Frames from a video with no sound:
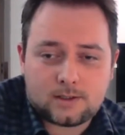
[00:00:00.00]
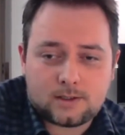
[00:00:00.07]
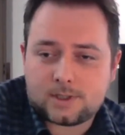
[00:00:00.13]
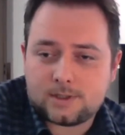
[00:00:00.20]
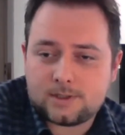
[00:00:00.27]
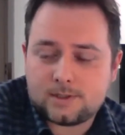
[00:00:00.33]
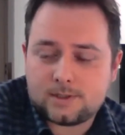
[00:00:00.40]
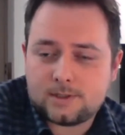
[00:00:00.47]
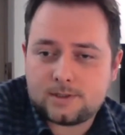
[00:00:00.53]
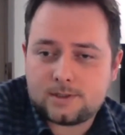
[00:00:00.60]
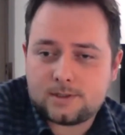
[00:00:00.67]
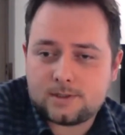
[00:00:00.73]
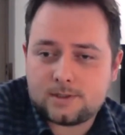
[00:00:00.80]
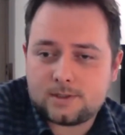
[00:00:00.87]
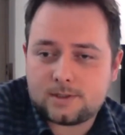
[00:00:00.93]
Okay,
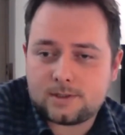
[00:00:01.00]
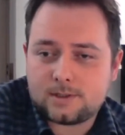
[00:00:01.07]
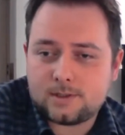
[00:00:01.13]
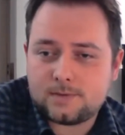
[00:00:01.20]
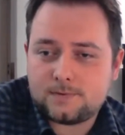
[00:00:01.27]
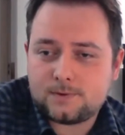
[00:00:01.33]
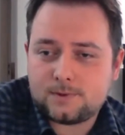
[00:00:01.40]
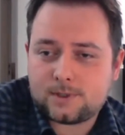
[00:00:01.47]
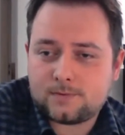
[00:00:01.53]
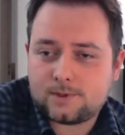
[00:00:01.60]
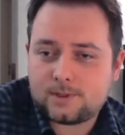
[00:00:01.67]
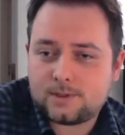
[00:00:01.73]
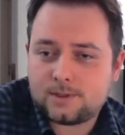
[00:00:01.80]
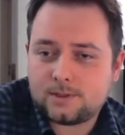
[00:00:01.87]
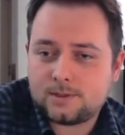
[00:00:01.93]
if you
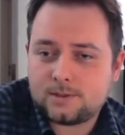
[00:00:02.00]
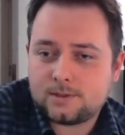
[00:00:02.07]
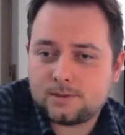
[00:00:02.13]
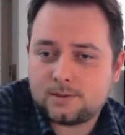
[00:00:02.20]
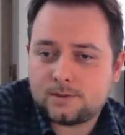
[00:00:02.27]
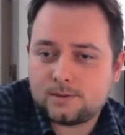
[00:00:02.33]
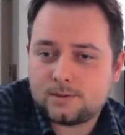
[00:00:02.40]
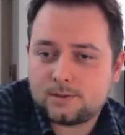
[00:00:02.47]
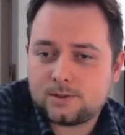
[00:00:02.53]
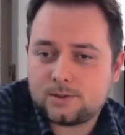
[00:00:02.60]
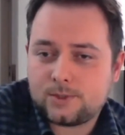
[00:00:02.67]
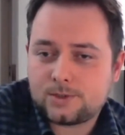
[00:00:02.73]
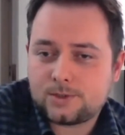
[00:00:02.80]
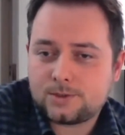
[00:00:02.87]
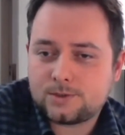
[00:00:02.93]
have any
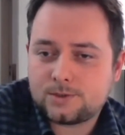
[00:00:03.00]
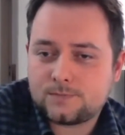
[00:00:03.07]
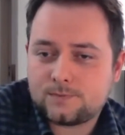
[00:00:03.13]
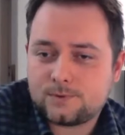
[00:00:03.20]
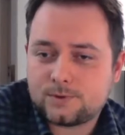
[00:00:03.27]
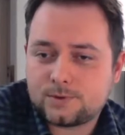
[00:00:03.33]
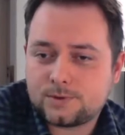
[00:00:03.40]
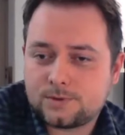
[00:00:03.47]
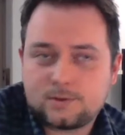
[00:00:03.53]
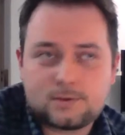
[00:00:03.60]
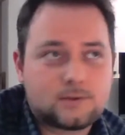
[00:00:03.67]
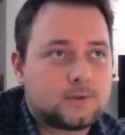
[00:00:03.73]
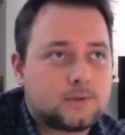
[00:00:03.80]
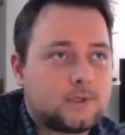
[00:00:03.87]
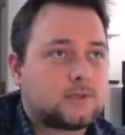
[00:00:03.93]
questions further,
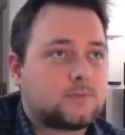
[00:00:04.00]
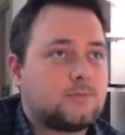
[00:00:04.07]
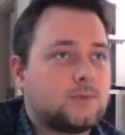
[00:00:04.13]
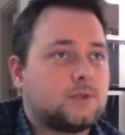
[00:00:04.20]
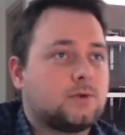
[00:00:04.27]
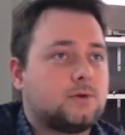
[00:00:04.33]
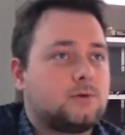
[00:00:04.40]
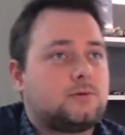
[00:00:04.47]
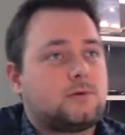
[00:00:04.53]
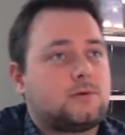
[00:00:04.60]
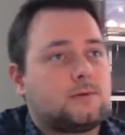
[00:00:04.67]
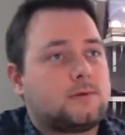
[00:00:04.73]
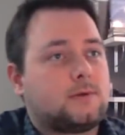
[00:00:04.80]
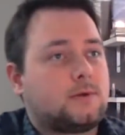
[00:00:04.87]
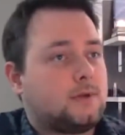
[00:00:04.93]
let me know.
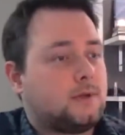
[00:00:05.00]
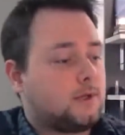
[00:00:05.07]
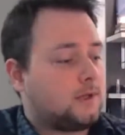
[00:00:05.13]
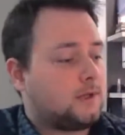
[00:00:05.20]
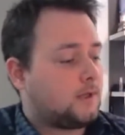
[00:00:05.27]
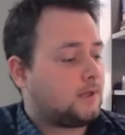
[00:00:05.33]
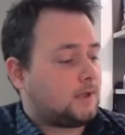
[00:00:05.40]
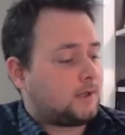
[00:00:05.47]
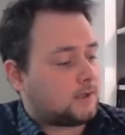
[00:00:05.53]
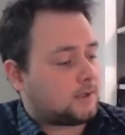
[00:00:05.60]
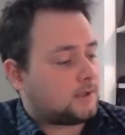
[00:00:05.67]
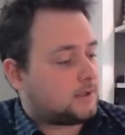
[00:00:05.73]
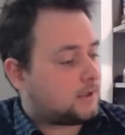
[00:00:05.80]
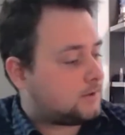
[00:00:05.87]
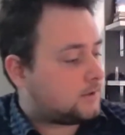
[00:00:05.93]

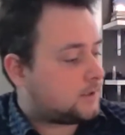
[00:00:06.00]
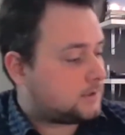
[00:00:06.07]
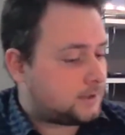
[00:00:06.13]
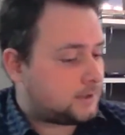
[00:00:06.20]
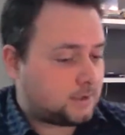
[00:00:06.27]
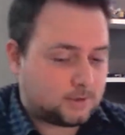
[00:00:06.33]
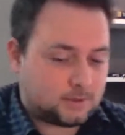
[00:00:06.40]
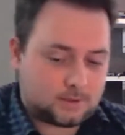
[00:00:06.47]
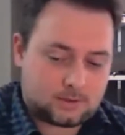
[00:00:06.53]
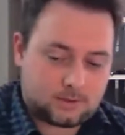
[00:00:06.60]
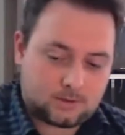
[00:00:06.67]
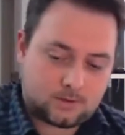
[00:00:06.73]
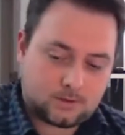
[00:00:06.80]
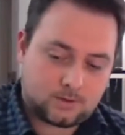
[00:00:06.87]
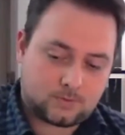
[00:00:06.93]
And now I think
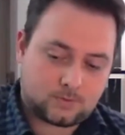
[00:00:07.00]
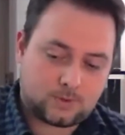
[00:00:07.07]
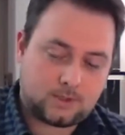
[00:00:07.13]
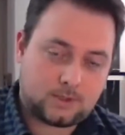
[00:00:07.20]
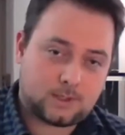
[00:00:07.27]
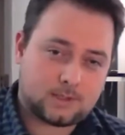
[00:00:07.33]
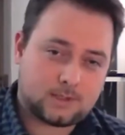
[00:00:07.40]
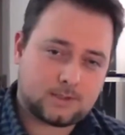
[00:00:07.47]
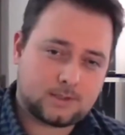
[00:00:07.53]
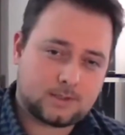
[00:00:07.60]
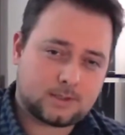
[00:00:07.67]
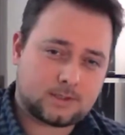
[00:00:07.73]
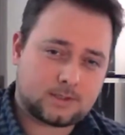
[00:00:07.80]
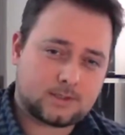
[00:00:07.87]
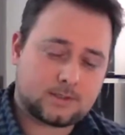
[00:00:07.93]
that we can
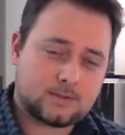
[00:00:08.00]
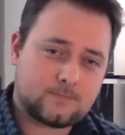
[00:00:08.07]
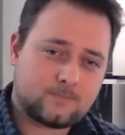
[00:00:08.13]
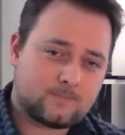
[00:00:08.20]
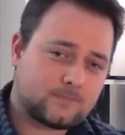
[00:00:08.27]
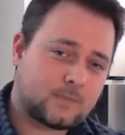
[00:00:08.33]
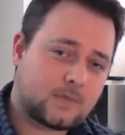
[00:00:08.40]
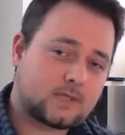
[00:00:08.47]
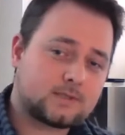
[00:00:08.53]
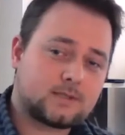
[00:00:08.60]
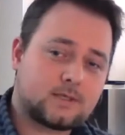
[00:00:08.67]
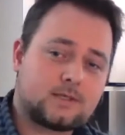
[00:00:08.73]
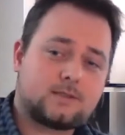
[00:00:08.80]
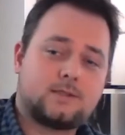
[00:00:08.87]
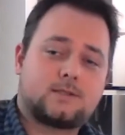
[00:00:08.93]

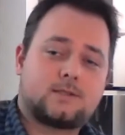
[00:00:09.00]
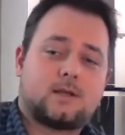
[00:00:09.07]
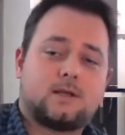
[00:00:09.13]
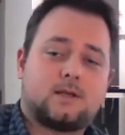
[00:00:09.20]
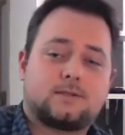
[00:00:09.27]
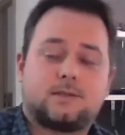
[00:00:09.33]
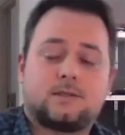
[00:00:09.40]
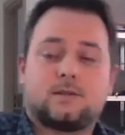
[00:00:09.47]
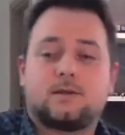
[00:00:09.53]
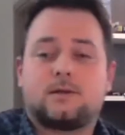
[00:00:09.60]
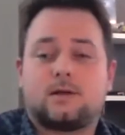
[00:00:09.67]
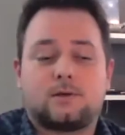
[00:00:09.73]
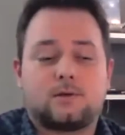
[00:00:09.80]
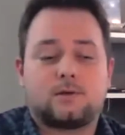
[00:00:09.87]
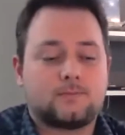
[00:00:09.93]
start discussing
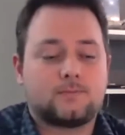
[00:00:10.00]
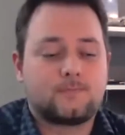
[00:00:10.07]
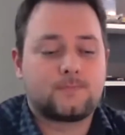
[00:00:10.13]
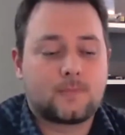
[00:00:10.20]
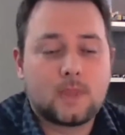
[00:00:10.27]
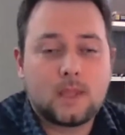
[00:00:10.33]
our